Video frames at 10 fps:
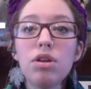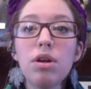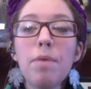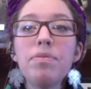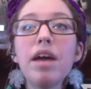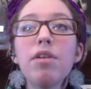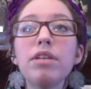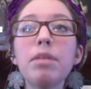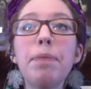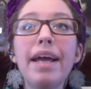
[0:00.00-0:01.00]

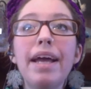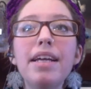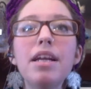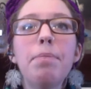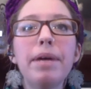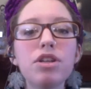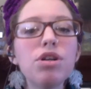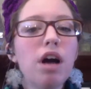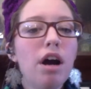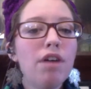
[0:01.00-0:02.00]
paint a picture
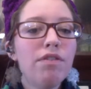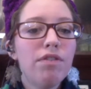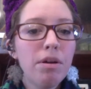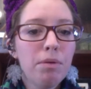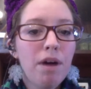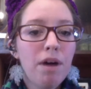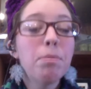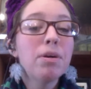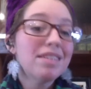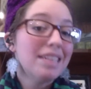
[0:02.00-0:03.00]
of the
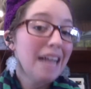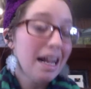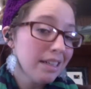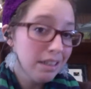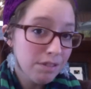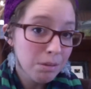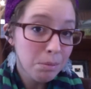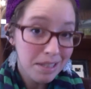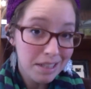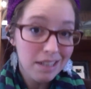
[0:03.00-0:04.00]
personality of your
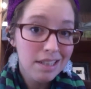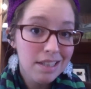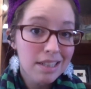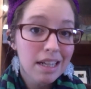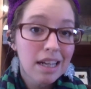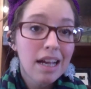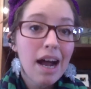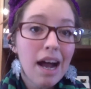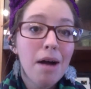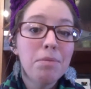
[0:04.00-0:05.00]
business,
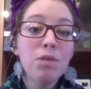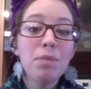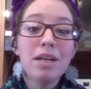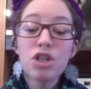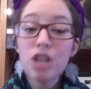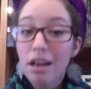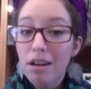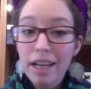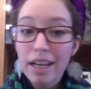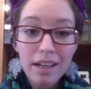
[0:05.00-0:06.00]
by
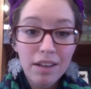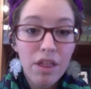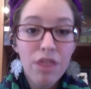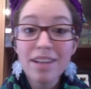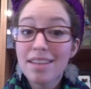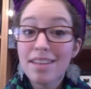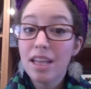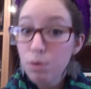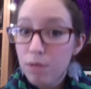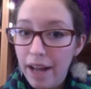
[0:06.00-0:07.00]
sharing the things that
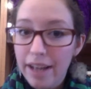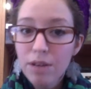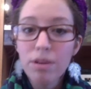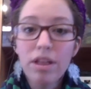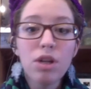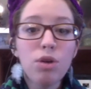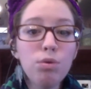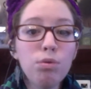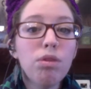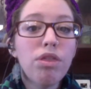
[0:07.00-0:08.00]
you like, or that
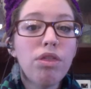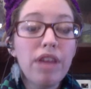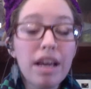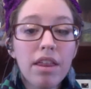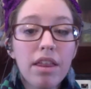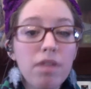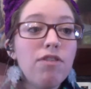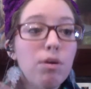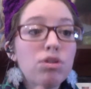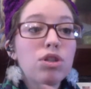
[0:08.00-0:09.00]
you think that the
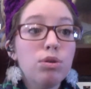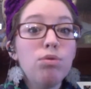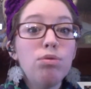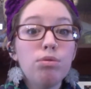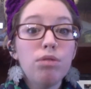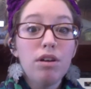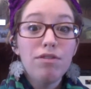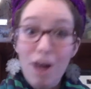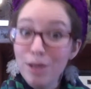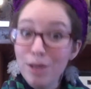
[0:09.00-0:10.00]
folks who
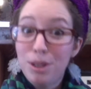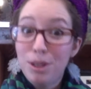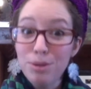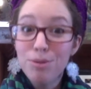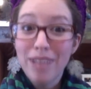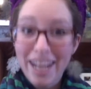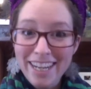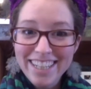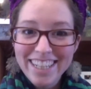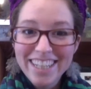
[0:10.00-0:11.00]
follow you
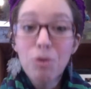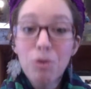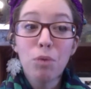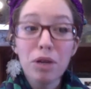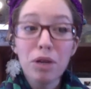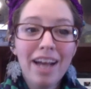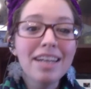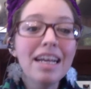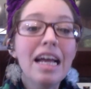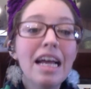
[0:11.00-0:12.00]
like or would like,
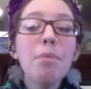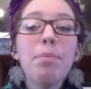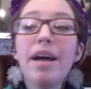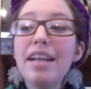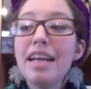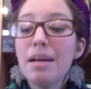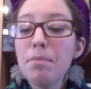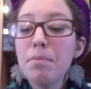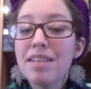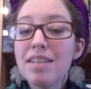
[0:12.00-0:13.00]
but
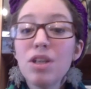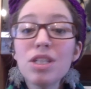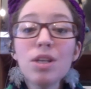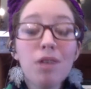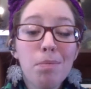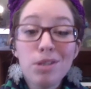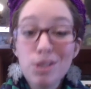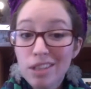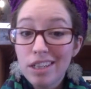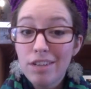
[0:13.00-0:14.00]
it's also an
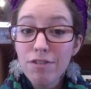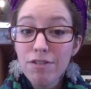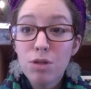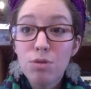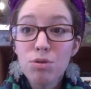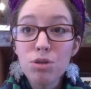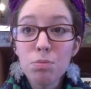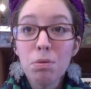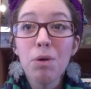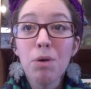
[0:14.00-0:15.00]
opportunity for you to
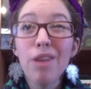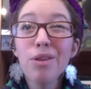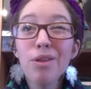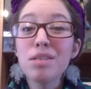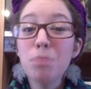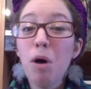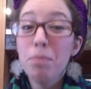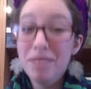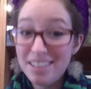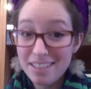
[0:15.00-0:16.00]
promote other small
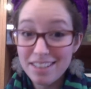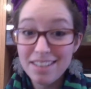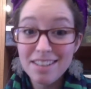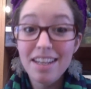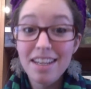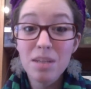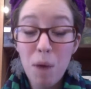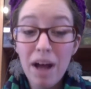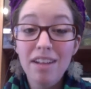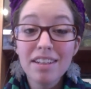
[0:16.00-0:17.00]
businesses as
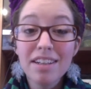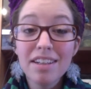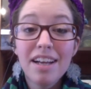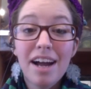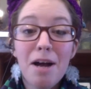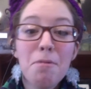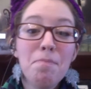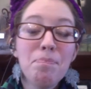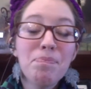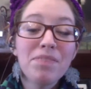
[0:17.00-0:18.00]
well.
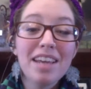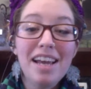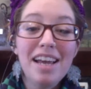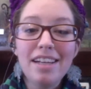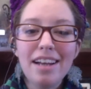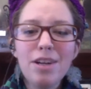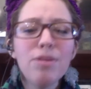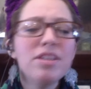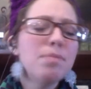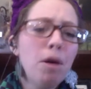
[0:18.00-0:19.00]
And I know the
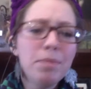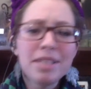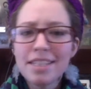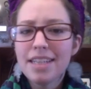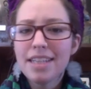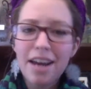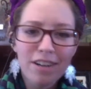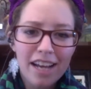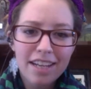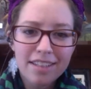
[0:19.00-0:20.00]
Small Business
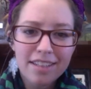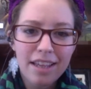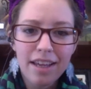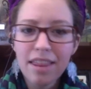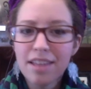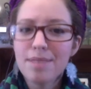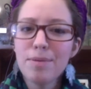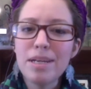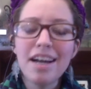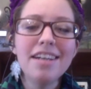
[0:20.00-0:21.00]
Saturday is, I think, this
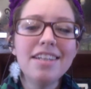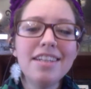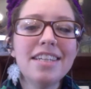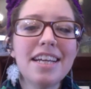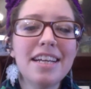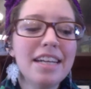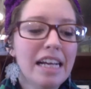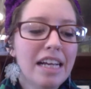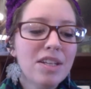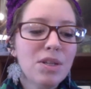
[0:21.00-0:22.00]
weekend, and
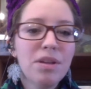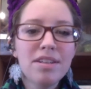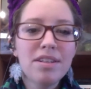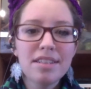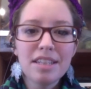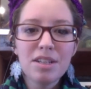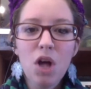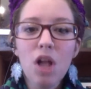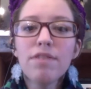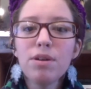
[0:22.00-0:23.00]
so there's
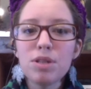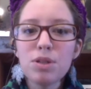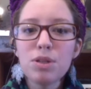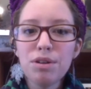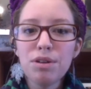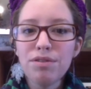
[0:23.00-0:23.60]
all of those sort of